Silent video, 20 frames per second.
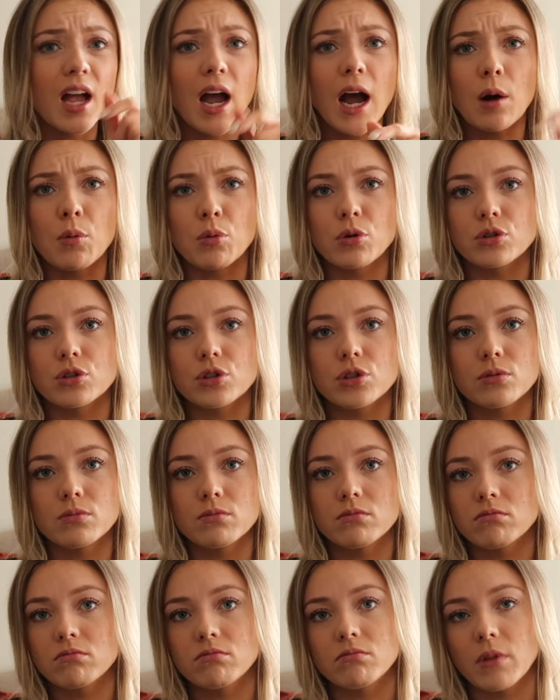would,
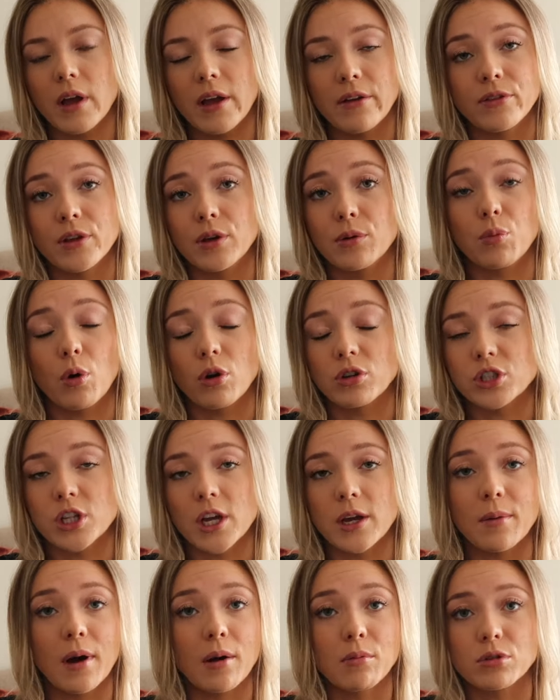if you want
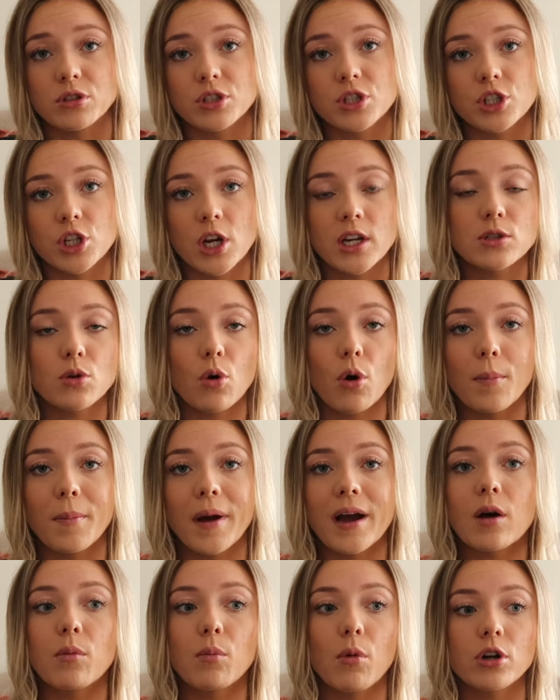to, I would suggest going
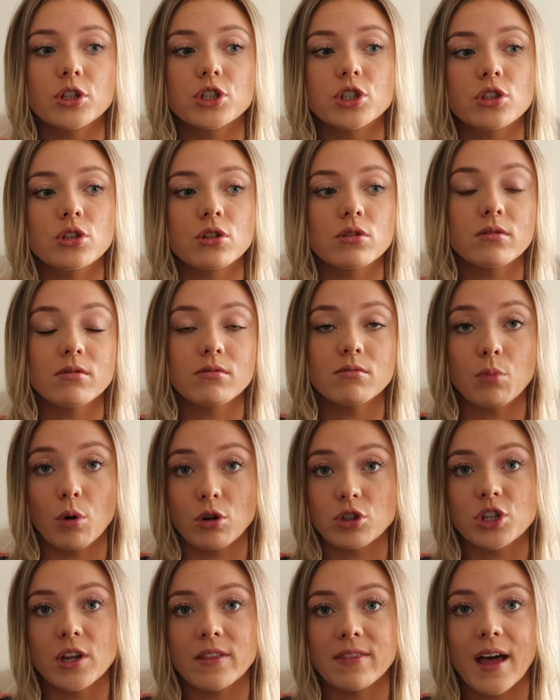back and
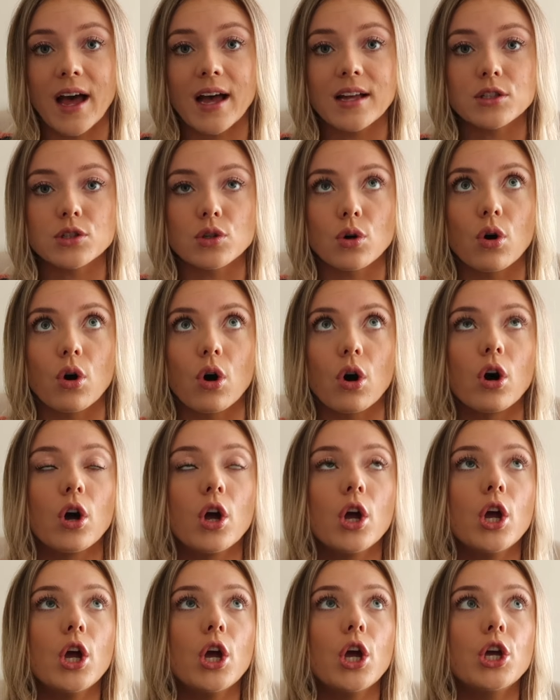watching that, so
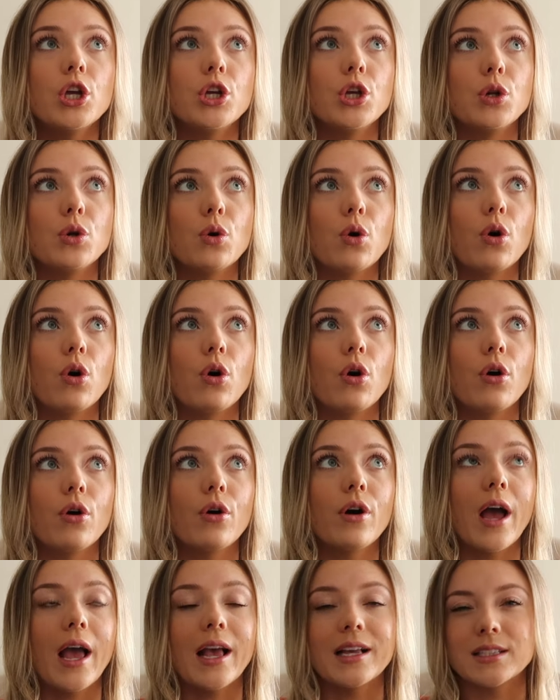you know
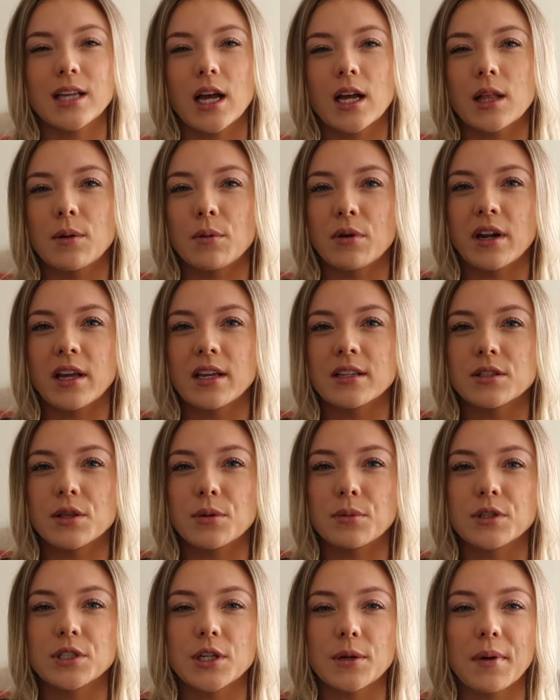exactly what it is that
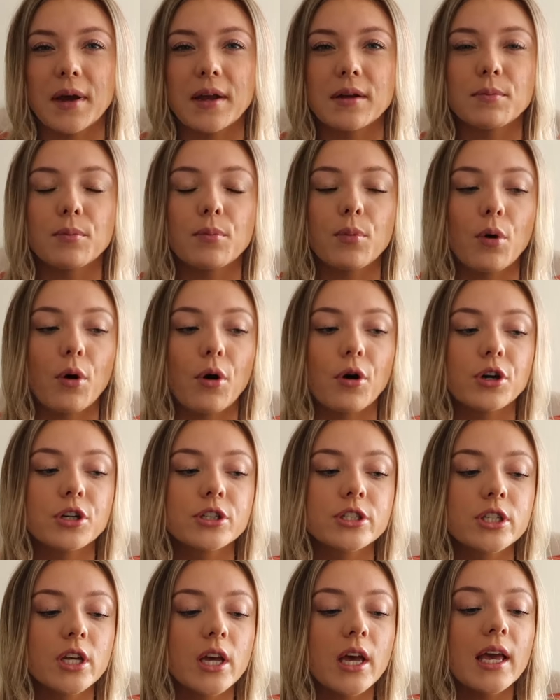we're doing.
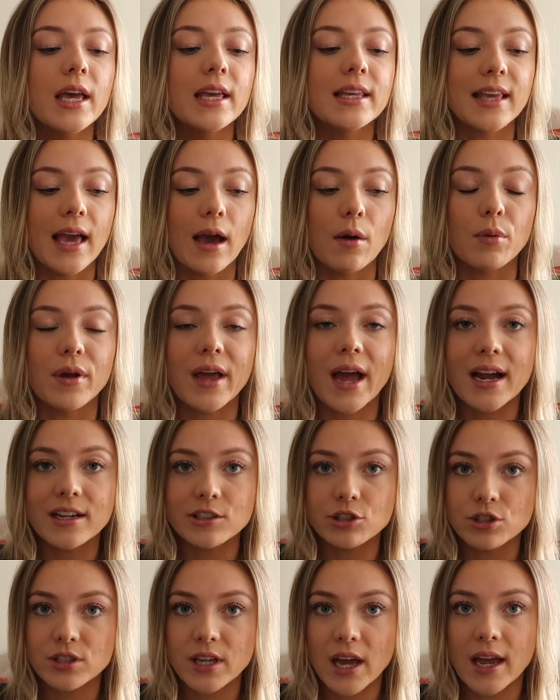But yeah, we are
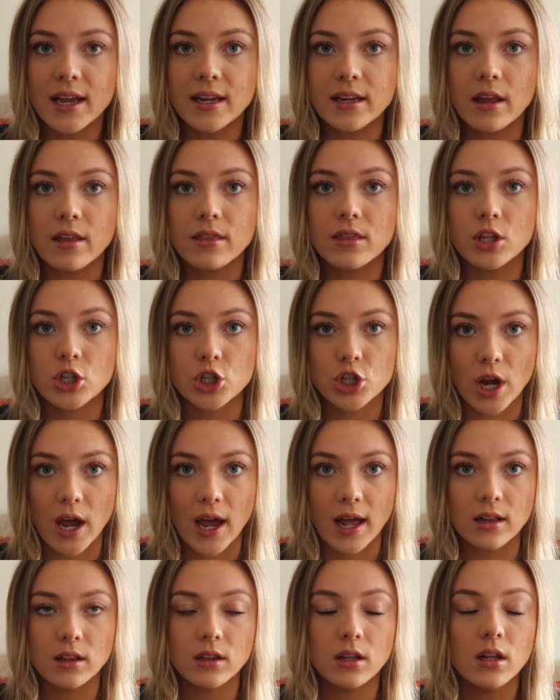just getting the
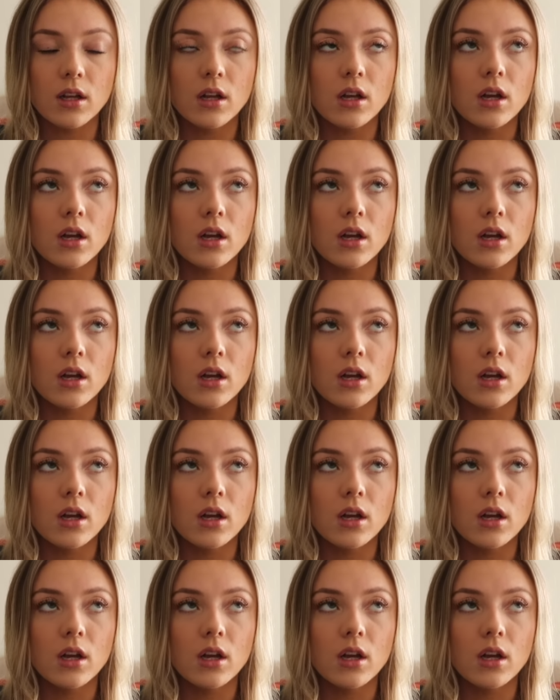shell.